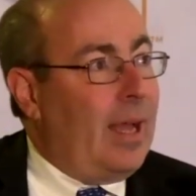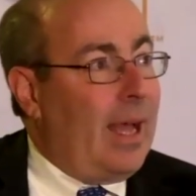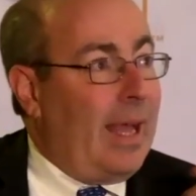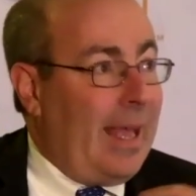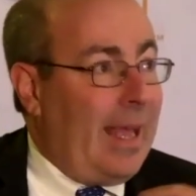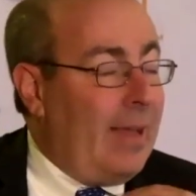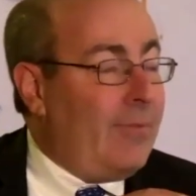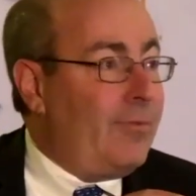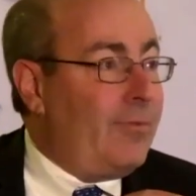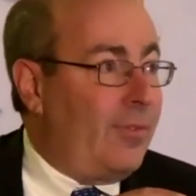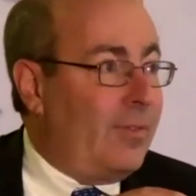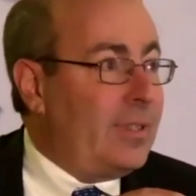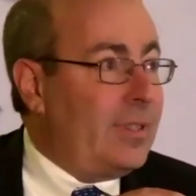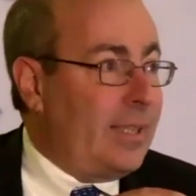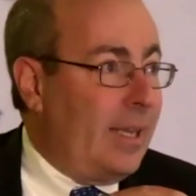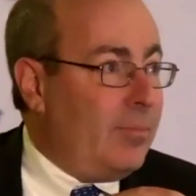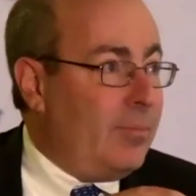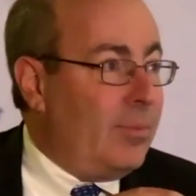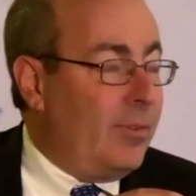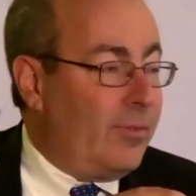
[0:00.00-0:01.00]
I have
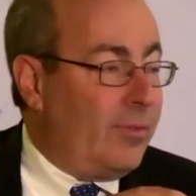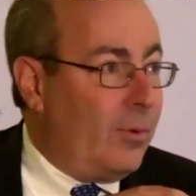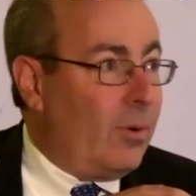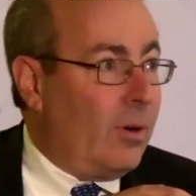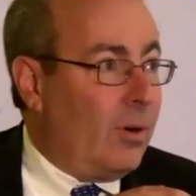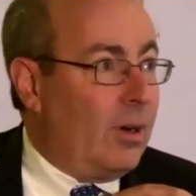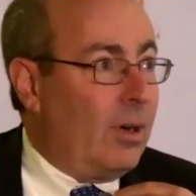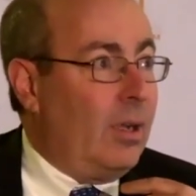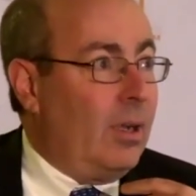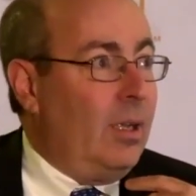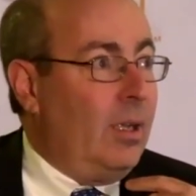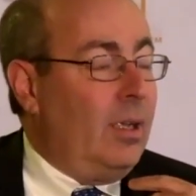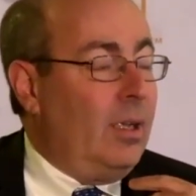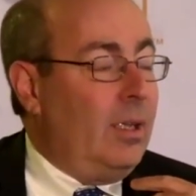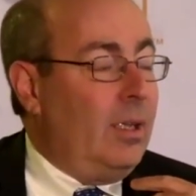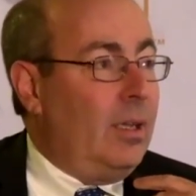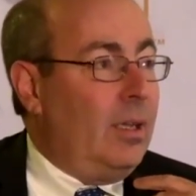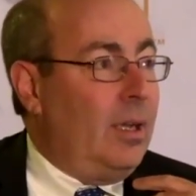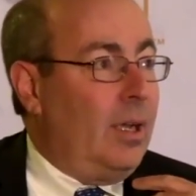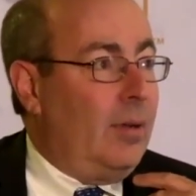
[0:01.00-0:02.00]
said before
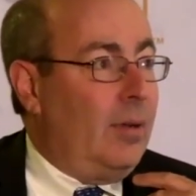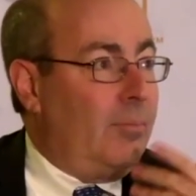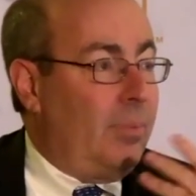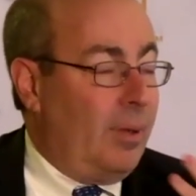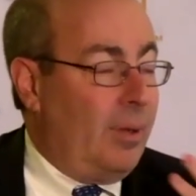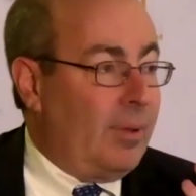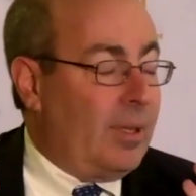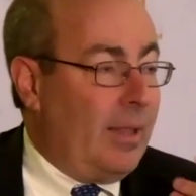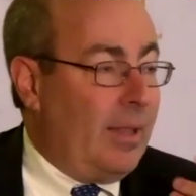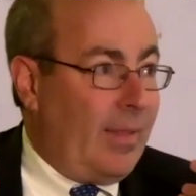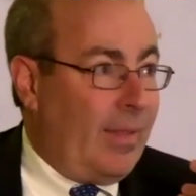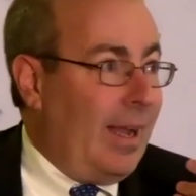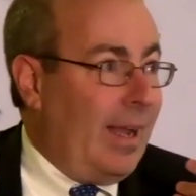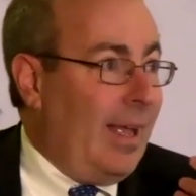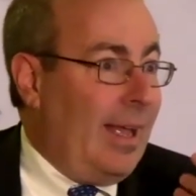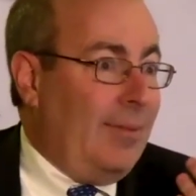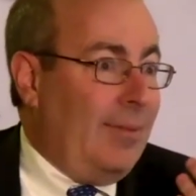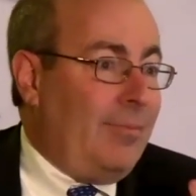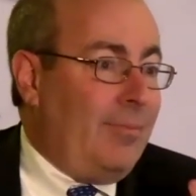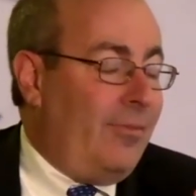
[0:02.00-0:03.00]
publicly
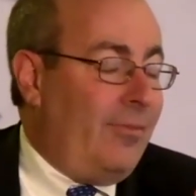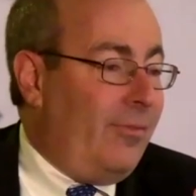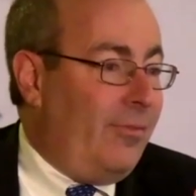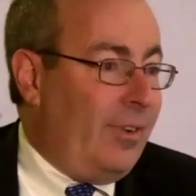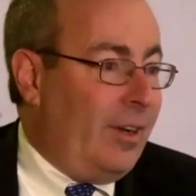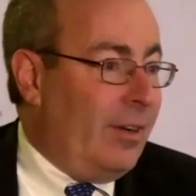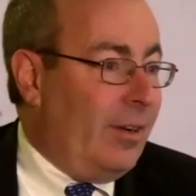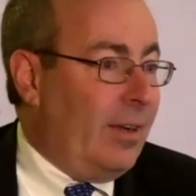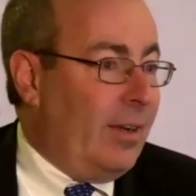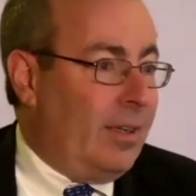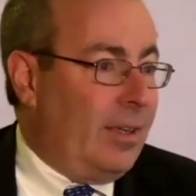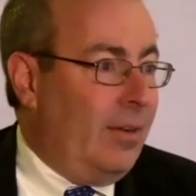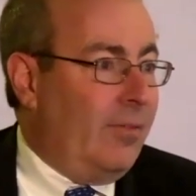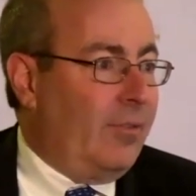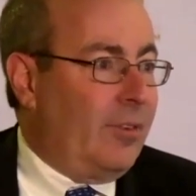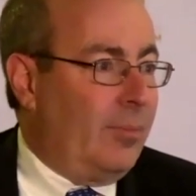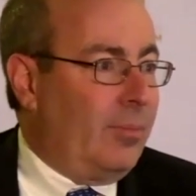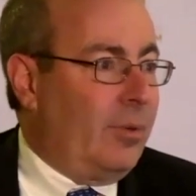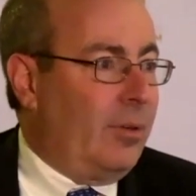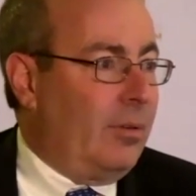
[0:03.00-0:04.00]
that I'm very
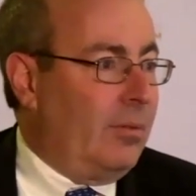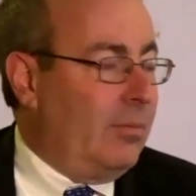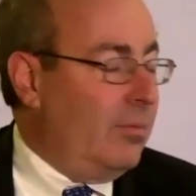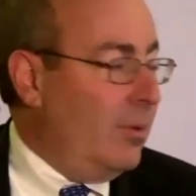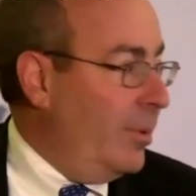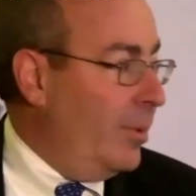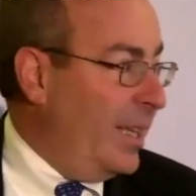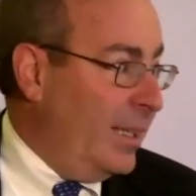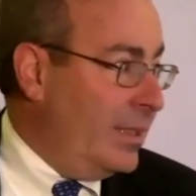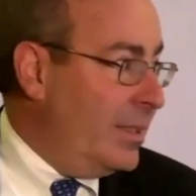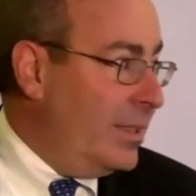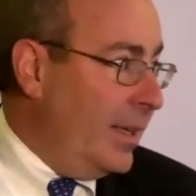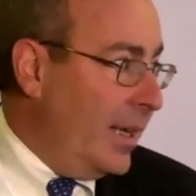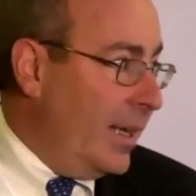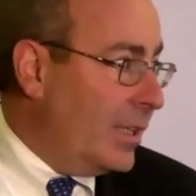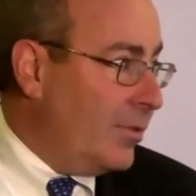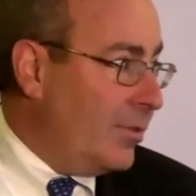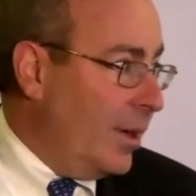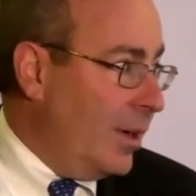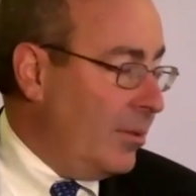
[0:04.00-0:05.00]
comfortable when we get to the
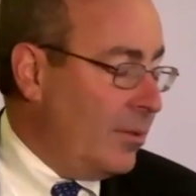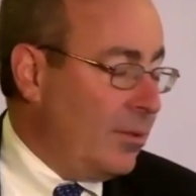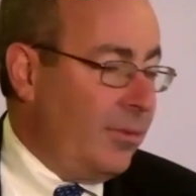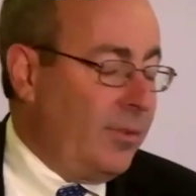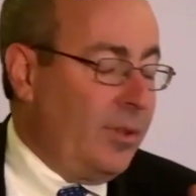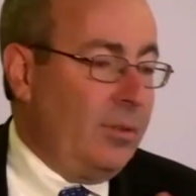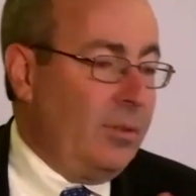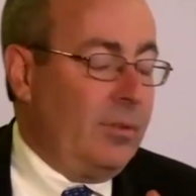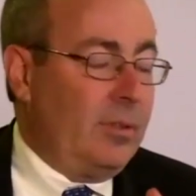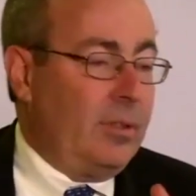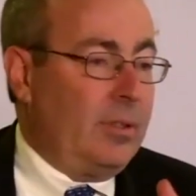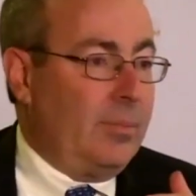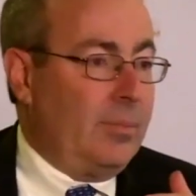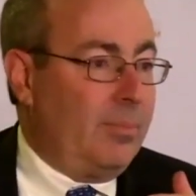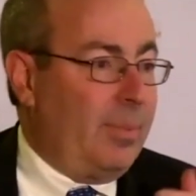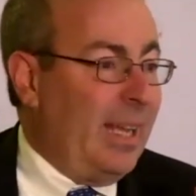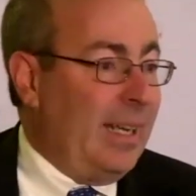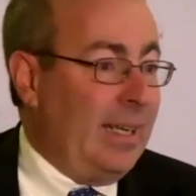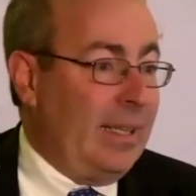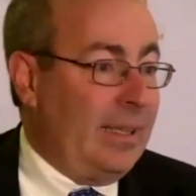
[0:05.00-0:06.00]
next framework review
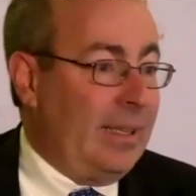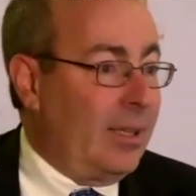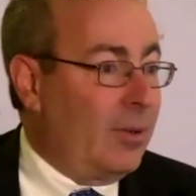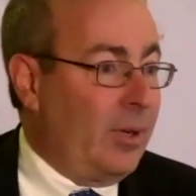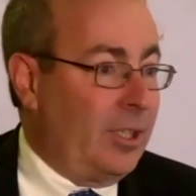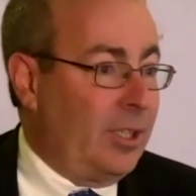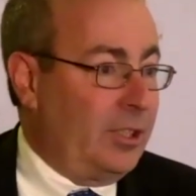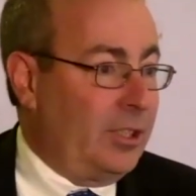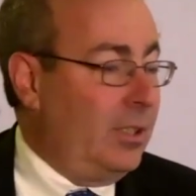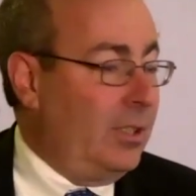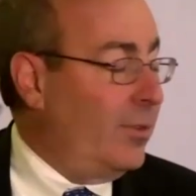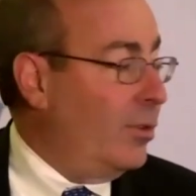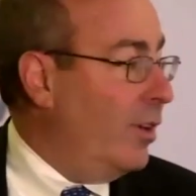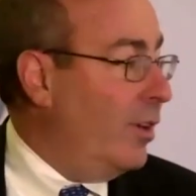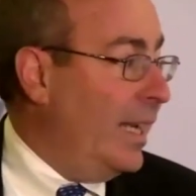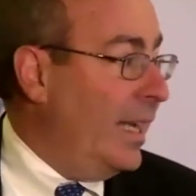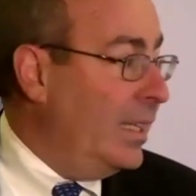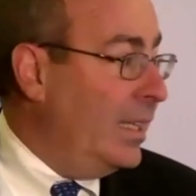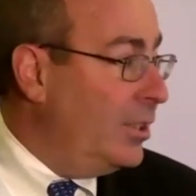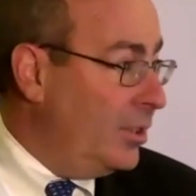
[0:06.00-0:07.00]
debating the question of a
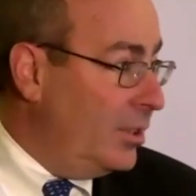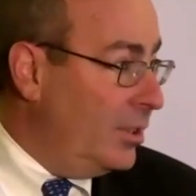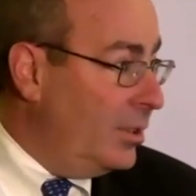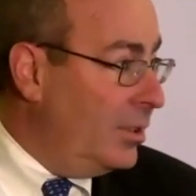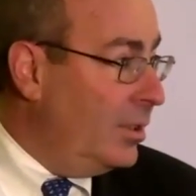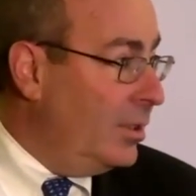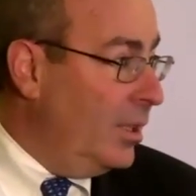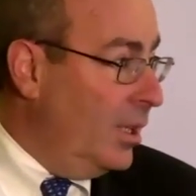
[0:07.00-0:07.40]
range.